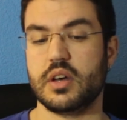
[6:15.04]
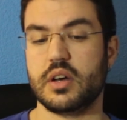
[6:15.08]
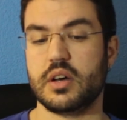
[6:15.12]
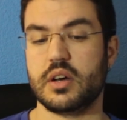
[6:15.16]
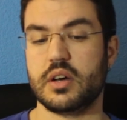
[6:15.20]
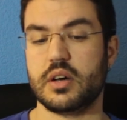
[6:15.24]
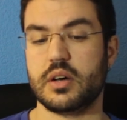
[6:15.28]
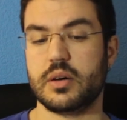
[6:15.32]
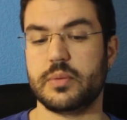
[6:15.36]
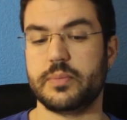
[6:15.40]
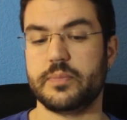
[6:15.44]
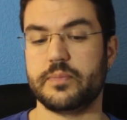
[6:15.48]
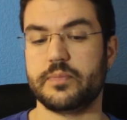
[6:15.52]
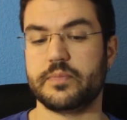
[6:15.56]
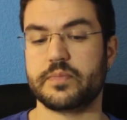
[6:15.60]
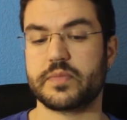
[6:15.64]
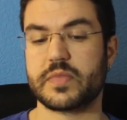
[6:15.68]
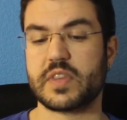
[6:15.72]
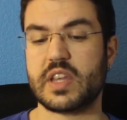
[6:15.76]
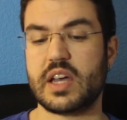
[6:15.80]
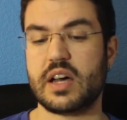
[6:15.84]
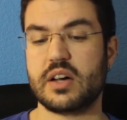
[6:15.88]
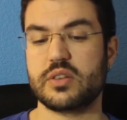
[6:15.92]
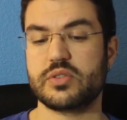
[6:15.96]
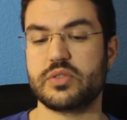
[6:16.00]

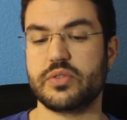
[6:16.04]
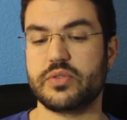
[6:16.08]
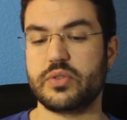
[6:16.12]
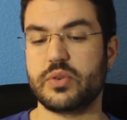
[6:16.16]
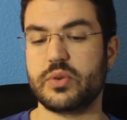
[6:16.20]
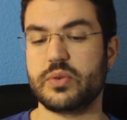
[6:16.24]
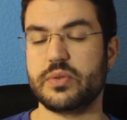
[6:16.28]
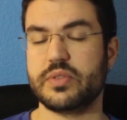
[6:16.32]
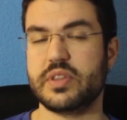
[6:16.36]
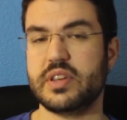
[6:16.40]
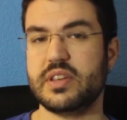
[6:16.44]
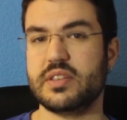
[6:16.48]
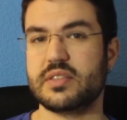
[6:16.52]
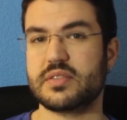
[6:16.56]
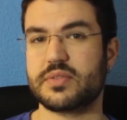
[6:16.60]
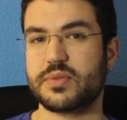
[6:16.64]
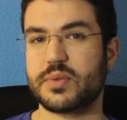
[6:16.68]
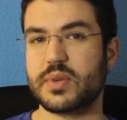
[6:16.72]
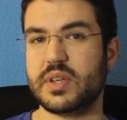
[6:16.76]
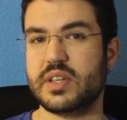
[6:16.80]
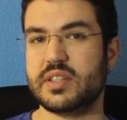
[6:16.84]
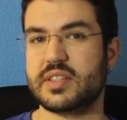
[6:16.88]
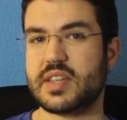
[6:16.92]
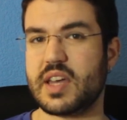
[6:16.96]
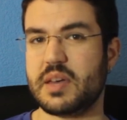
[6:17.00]
Out of all these
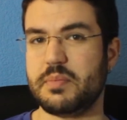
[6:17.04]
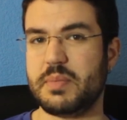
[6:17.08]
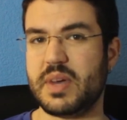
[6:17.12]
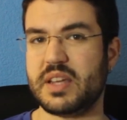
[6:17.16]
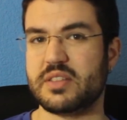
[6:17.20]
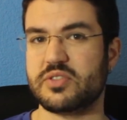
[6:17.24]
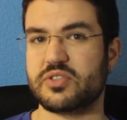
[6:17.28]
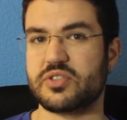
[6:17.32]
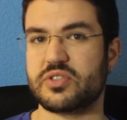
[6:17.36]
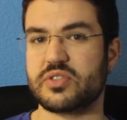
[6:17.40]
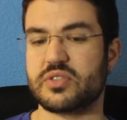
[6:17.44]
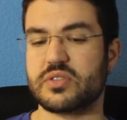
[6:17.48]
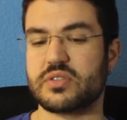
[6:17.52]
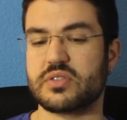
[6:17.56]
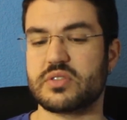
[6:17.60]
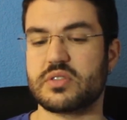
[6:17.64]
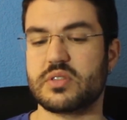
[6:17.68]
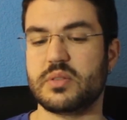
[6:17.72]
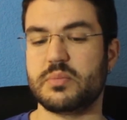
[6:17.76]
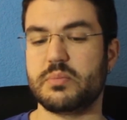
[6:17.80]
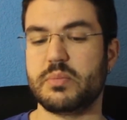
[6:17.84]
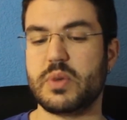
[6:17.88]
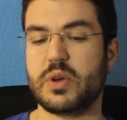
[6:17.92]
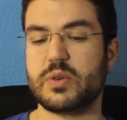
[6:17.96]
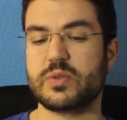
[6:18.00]
three dimensions,
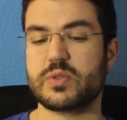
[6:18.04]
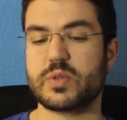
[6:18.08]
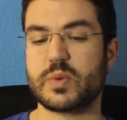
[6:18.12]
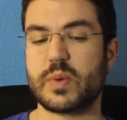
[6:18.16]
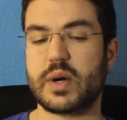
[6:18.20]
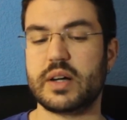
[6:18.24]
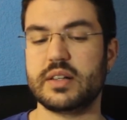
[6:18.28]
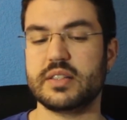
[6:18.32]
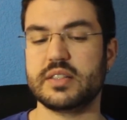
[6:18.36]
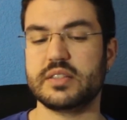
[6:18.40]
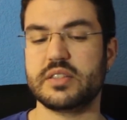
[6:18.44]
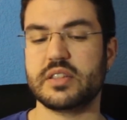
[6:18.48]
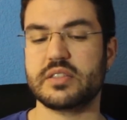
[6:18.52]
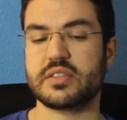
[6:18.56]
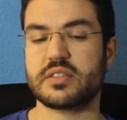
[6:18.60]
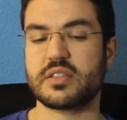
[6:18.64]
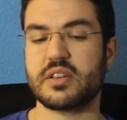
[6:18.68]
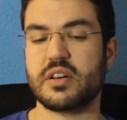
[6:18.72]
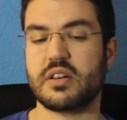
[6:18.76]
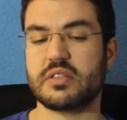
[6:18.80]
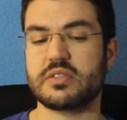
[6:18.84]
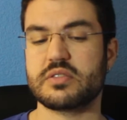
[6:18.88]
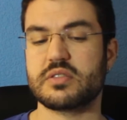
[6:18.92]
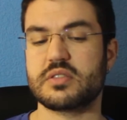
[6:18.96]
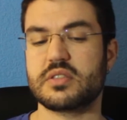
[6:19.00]
the most widely
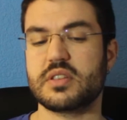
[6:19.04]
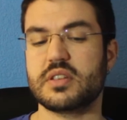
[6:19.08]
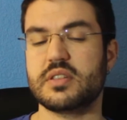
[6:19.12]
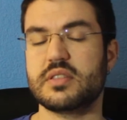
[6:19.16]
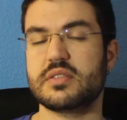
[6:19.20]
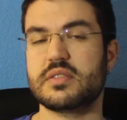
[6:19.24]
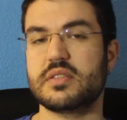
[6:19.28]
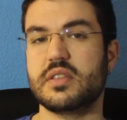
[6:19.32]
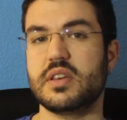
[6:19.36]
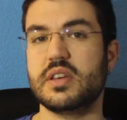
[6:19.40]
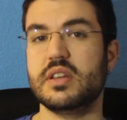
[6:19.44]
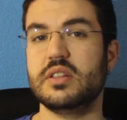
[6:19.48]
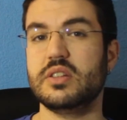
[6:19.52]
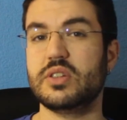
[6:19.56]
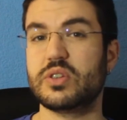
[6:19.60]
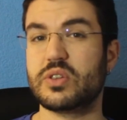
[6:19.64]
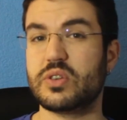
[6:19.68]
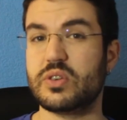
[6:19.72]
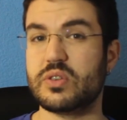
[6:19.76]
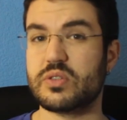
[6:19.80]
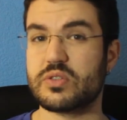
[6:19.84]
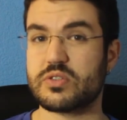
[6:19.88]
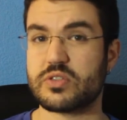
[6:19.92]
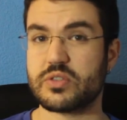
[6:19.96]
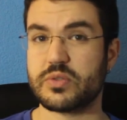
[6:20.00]
discussed is the
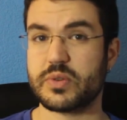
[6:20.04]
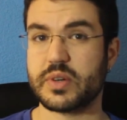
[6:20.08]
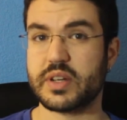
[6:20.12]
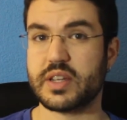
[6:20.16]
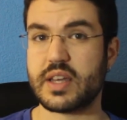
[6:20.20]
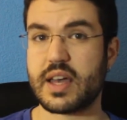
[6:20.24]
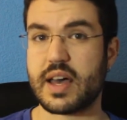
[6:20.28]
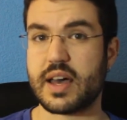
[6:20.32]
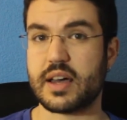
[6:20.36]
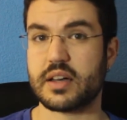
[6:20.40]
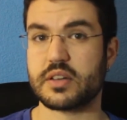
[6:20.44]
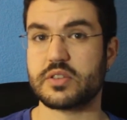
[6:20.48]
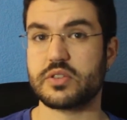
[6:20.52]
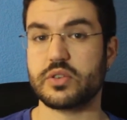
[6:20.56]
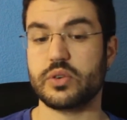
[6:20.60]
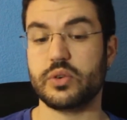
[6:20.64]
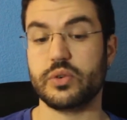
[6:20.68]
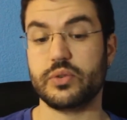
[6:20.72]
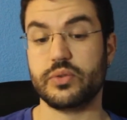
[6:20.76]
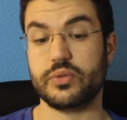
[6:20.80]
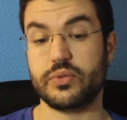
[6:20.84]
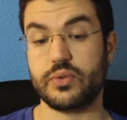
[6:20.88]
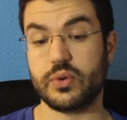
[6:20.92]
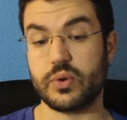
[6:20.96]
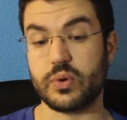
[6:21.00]
illocutionary act
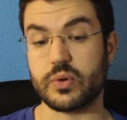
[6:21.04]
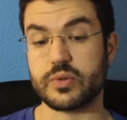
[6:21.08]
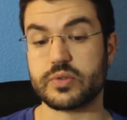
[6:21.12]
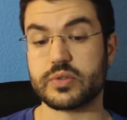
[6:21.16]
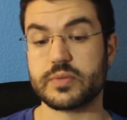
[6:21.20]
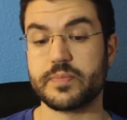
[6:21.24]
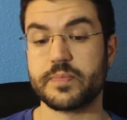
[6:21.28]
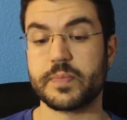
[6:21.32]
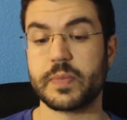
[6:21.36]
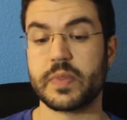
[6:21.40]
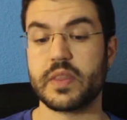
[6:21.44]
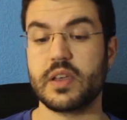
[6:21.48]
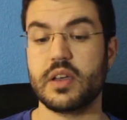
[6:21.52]
or force.